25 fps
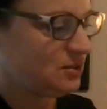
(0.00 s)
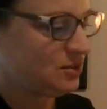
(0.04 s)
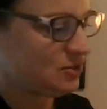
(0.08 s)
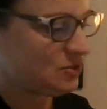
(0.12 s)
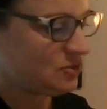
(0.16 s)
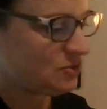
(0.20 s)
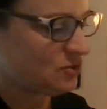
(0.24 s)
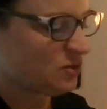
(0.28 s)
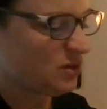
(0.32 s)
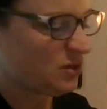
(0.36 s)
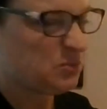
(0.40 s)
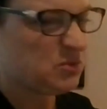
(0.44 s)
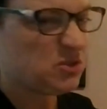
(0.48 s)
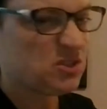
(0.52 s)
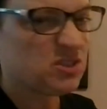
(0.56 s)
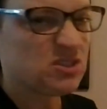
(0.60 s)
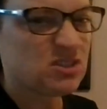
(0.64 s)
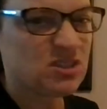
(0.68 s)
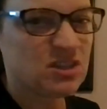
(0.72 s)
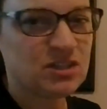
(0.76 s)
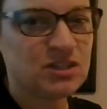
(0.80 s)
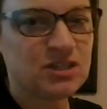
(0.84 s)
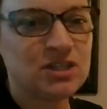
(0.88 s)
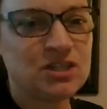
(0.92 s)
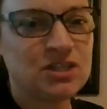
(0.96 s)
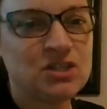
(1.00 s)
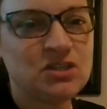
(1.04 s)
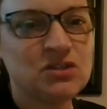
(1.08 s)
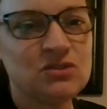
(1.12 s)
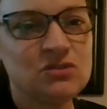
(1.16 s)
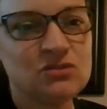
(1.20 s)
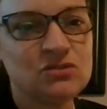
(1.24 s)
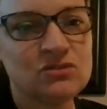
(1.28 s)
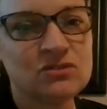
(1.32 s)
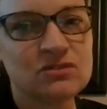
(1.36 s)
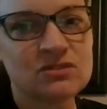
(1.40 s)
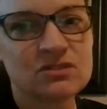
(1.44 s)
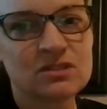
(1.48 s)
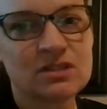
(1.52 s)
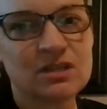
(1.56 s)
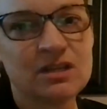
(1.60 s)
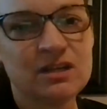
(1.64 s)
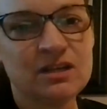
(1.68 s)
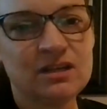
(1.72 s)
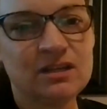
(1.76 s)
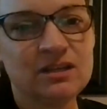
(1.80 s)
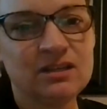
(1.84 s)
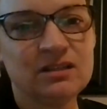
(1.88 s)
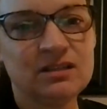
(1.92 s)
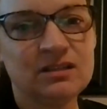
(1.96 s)
So I'm just going to use
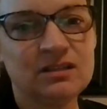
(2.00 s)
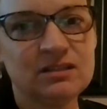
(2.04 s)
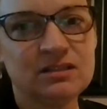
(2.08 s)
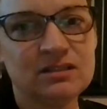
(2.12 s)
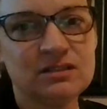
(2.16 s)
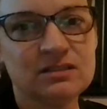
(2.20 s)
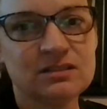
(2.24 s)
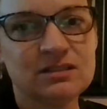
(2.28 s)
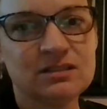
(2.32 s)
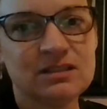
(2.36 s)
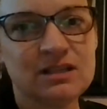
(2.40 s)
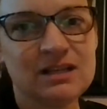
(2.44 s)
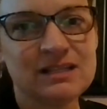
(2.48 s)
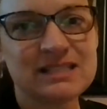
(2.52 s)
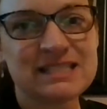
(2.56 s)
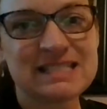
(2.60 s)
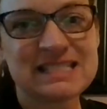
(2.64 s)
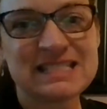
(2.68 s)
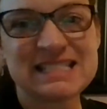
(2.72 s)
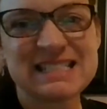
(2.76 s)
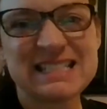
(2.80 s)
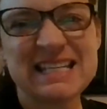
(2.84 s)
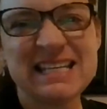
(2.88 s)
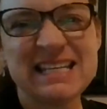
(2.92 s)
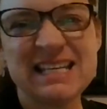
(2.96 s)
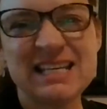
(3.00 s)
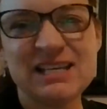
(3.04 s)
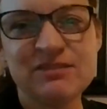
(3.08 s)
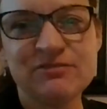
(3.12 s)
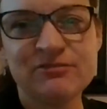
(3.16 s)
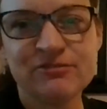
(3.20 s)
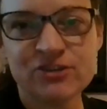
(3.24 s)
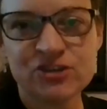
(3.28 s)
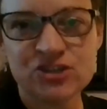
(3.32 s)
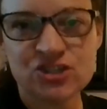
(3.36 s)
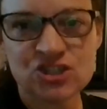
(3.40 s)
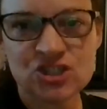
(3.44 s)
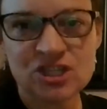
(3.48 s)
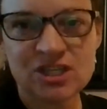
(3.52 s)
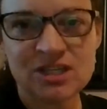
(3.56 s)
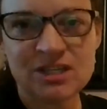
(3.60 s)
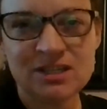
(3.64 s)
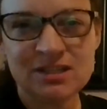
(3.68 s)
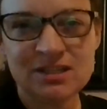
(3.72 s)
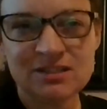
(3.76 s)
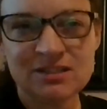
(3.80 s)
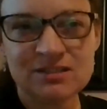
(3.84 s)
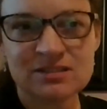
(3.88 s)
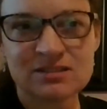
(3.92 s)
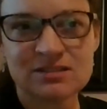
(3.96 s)
a C for
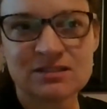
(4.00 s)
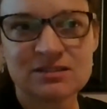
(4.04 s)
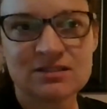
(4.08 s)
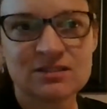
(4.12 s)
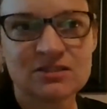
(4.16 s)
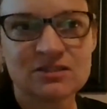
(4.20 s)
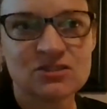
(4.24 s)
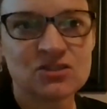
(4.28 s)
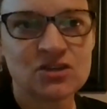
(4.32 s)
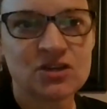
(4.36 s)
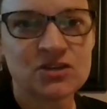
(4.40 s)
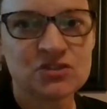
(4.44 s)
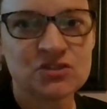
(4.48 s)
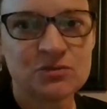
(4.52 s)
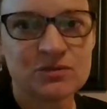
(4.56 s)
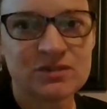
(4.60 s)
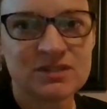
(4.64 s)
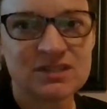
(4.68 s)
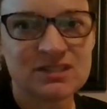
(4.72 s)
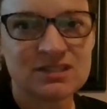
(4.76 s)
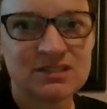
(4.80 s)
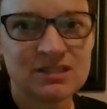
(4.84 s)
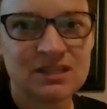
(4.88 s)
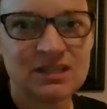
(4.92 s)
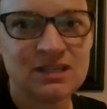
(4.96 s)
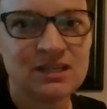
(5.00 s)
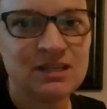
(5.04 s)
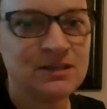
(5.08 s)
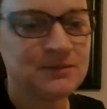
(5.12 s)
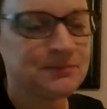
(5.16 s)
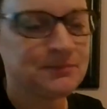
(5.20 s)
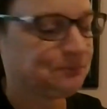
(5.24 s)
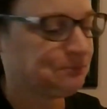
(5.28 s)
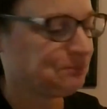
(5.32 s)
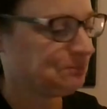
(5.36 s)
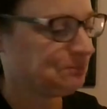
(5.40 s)
cheese since it starts with a C.